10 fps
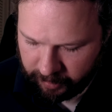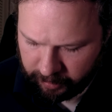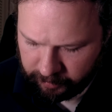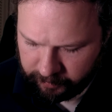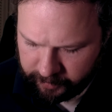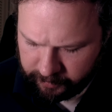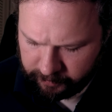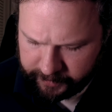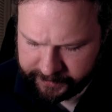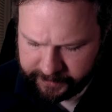our
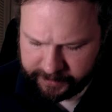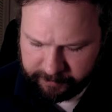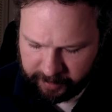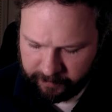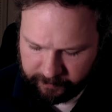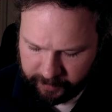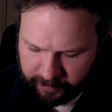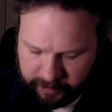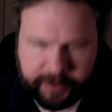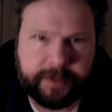criticism
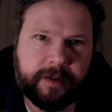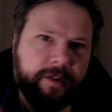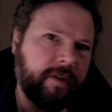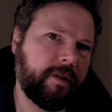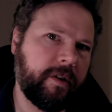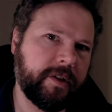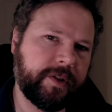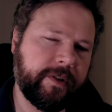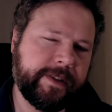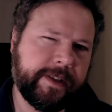of Kierkegaard's
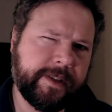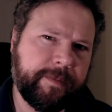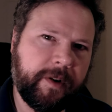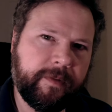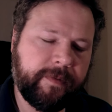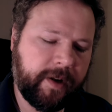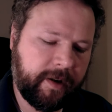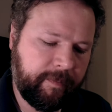criticism of